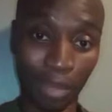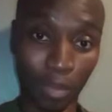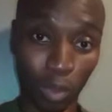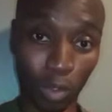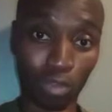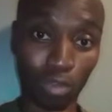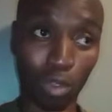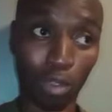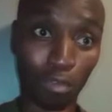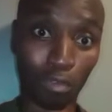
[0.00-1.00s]
because
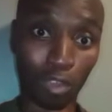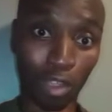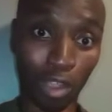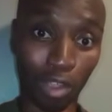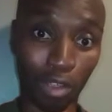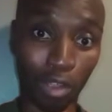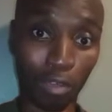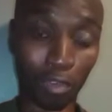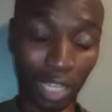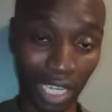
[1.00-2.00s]
of
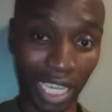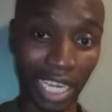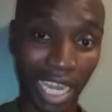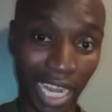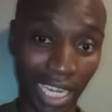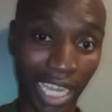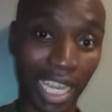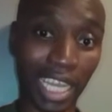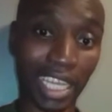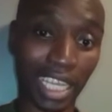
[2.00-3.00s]
real
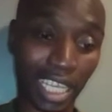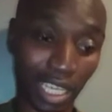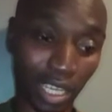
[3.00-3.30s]
underlying